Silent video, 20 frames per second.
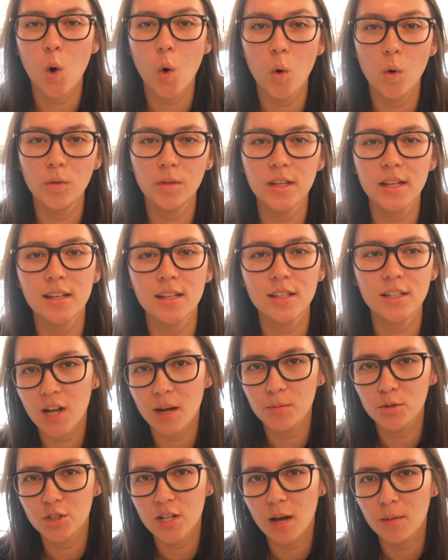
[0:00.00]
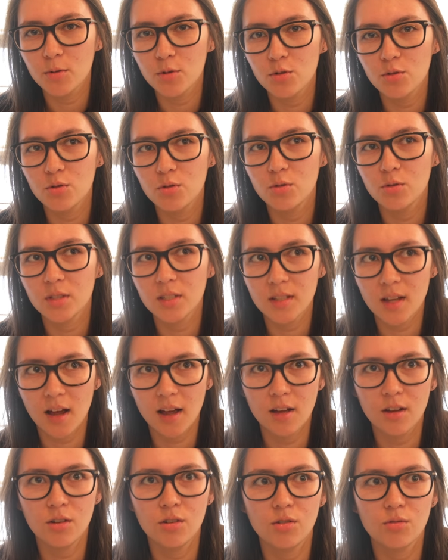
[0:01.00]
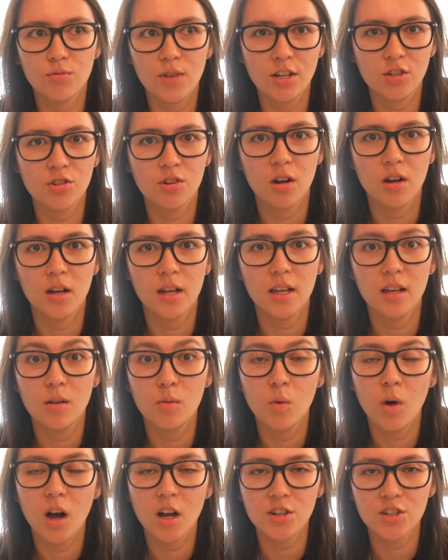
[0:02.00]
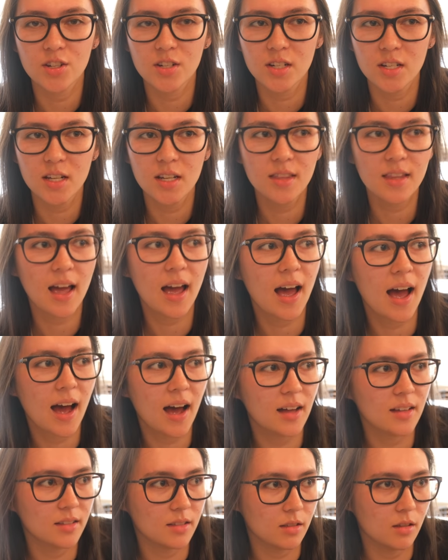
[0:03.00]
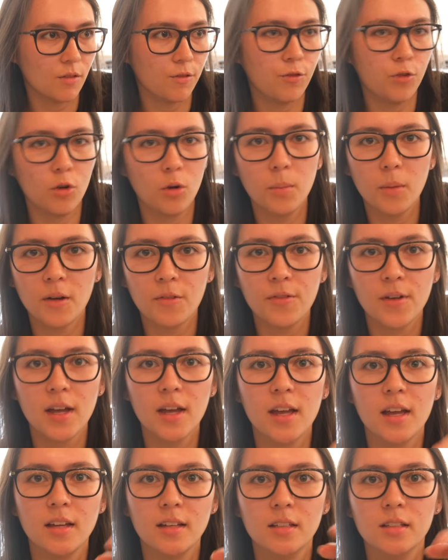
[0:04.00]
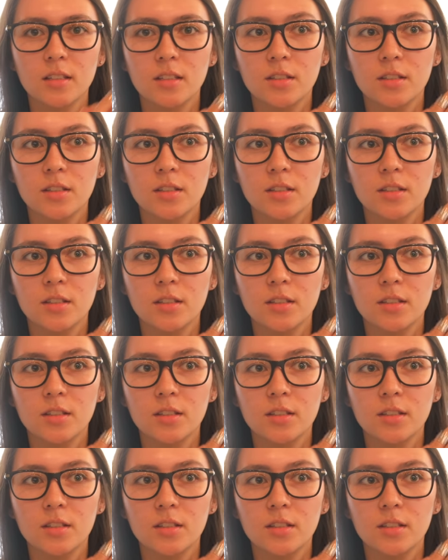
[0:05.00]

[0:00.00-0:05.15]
only shabu shabu style restaurant in Washington that has the full buffet